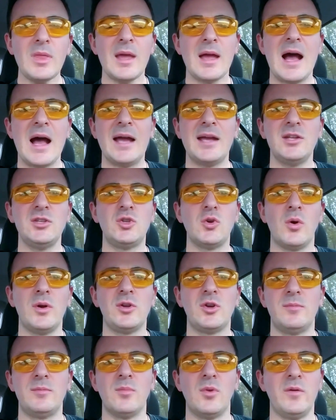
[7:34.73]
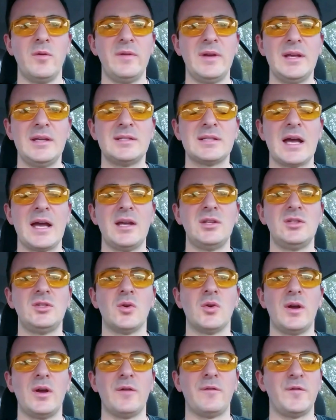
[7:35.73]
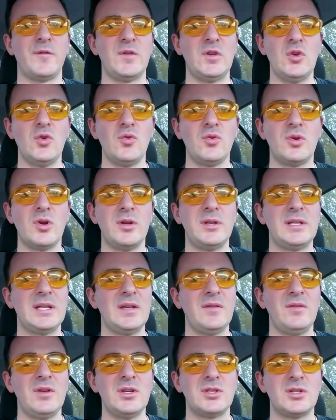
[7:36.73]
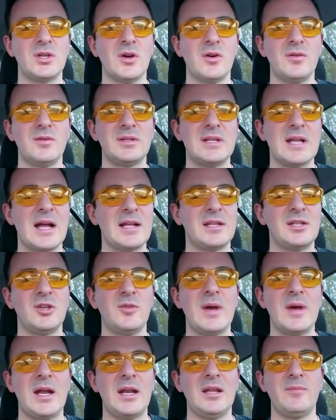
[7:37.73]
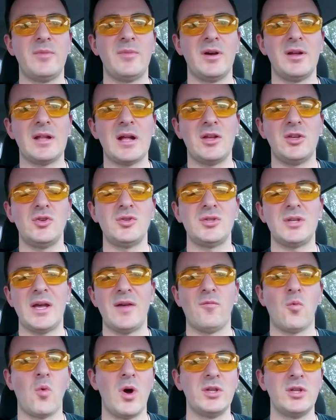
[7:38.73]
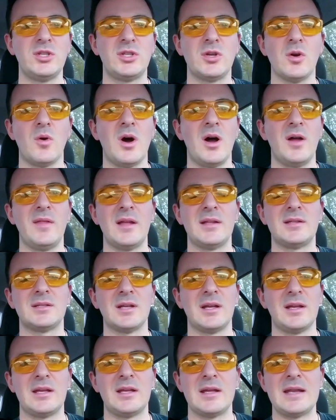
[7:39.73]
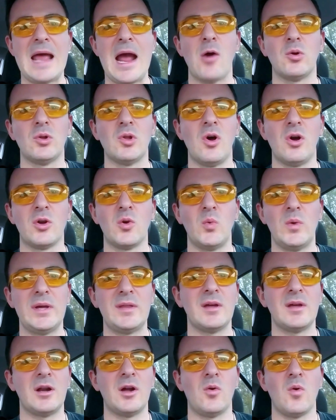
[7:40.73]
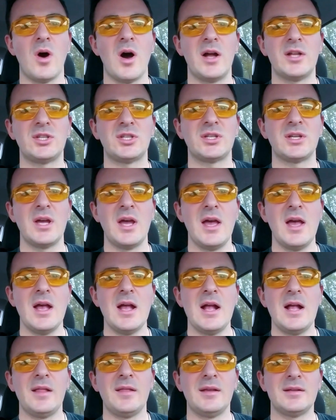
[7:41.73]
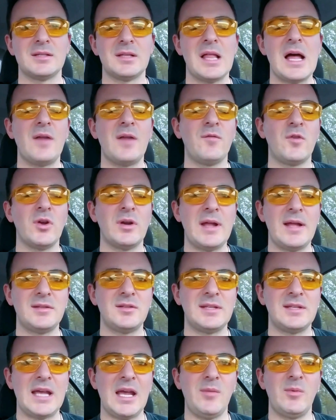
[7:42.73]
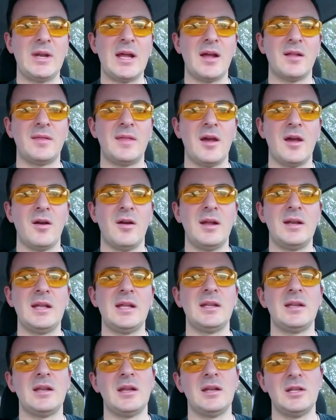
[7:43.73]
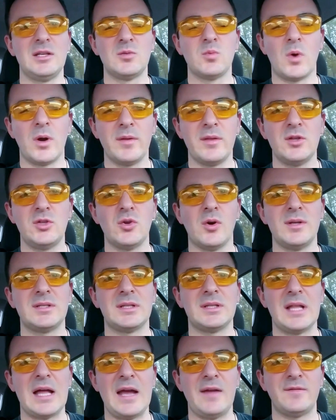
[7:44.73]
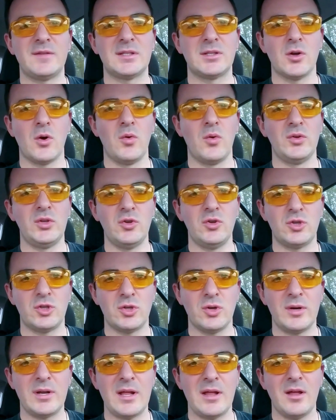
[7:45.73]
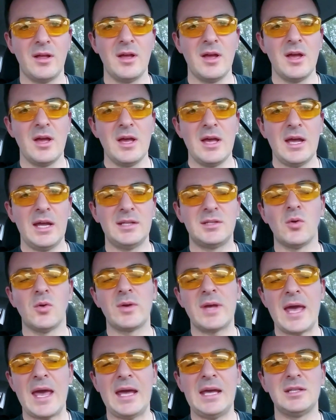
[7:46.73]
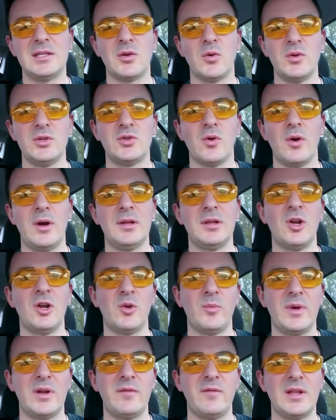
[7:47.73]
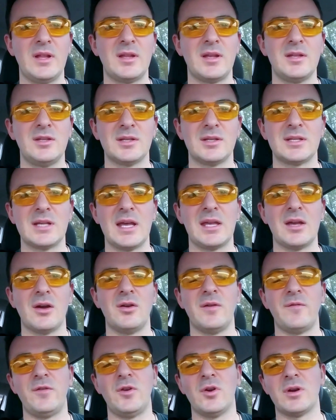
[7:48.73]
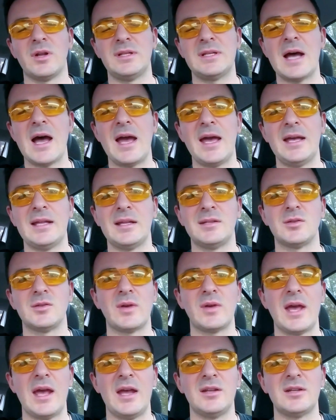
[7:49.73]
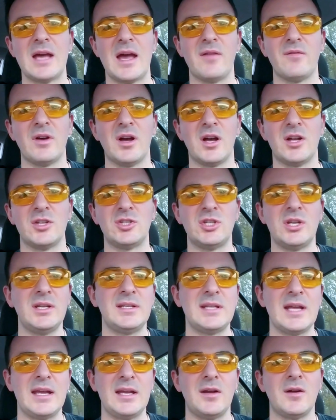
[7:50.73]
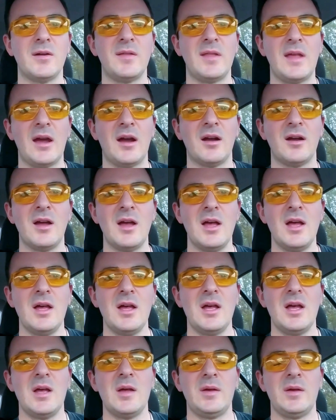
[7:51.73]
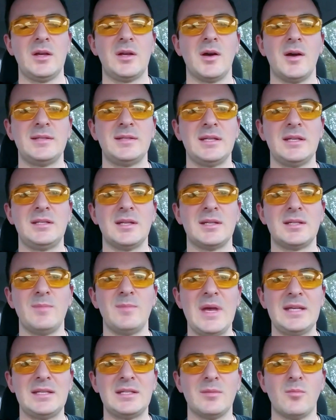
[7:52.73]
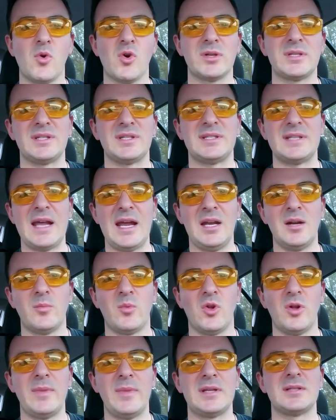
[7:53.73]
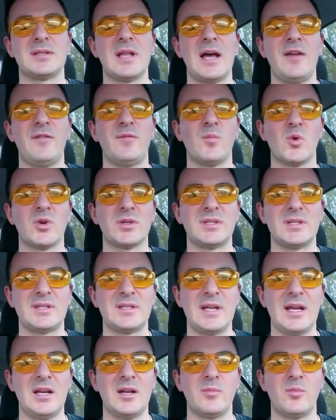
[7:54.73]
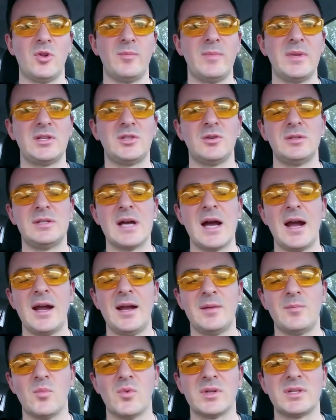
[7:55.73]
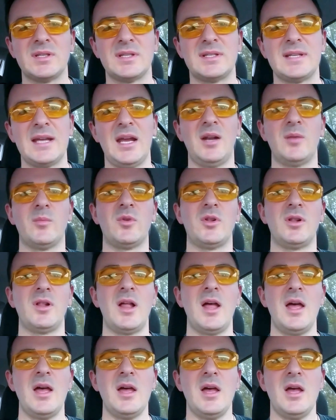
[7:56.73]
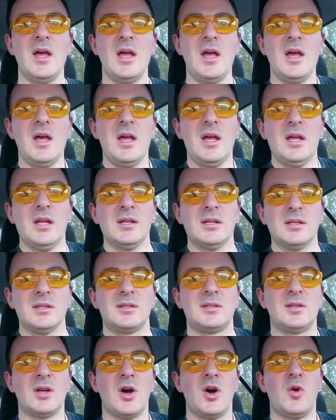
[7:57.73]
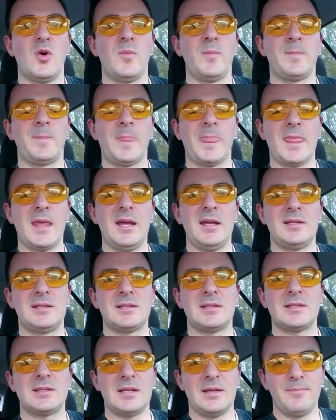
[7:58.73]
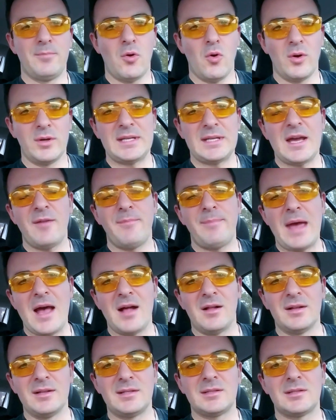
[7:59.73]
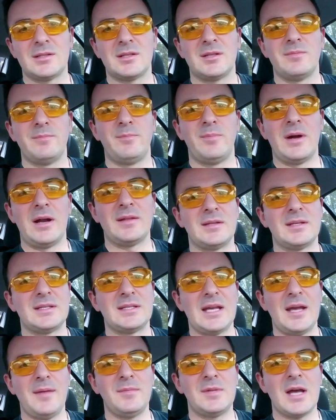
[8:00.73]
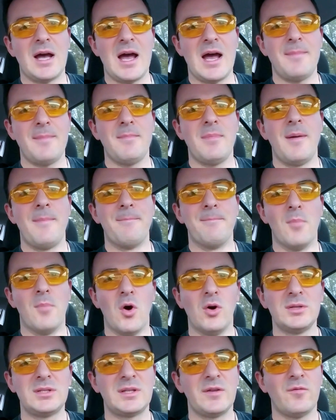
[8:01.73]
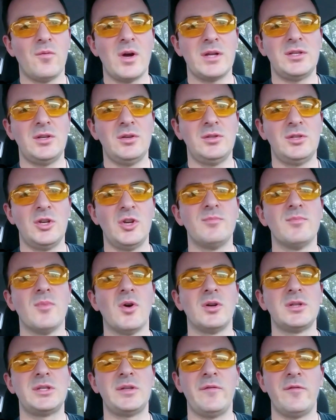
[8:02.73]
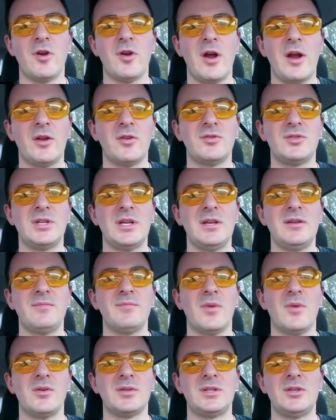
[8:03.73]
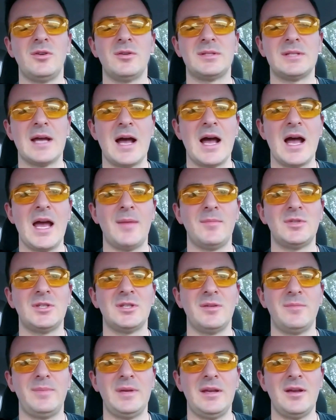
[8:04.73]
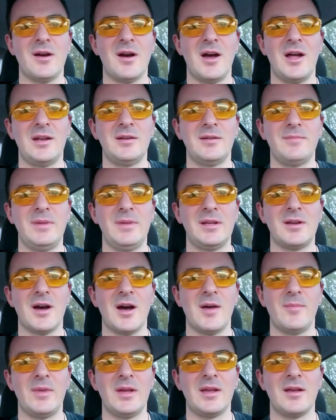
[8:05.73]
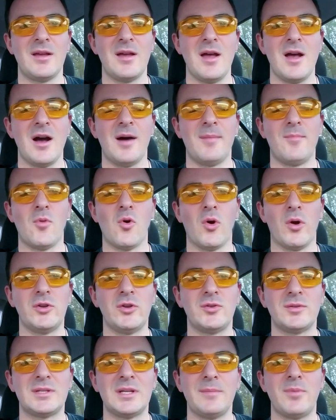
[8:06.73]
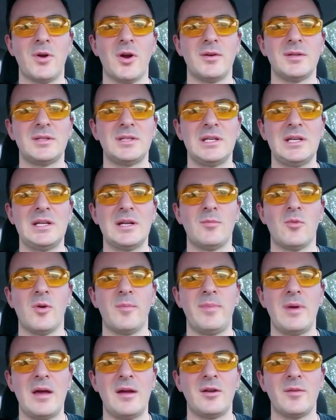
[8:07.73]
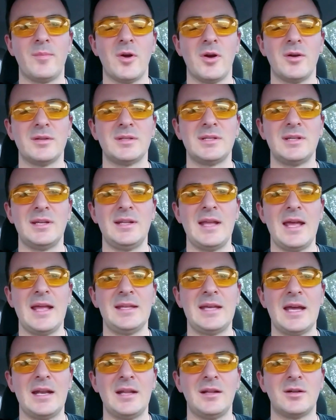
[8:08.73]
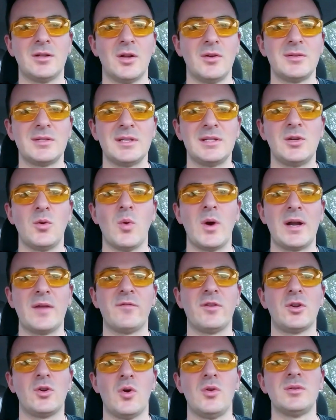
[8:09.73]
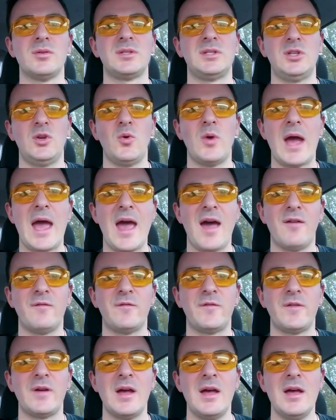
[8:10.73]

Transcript: I enjoy good movies. I enjoy a few good TV shows. Not too many, but I'll usually have one show on that's like an hour long a week that I'll watch. There's a lot of good entertainment out there, and it is one of the joys of life, so it's okay to enjoy a little bit of it. Just like if you're on a diet, it's okay to have a cheat day here and there, because it just makes it more sustainable. It makes life more sustainable. It makes your diet more sustainable. So it's important to have balance. But same time, most of what you do, most of your energy, most of your time should be on becoming a more interesting person, a more better person, and getting closer to whatever goals you have.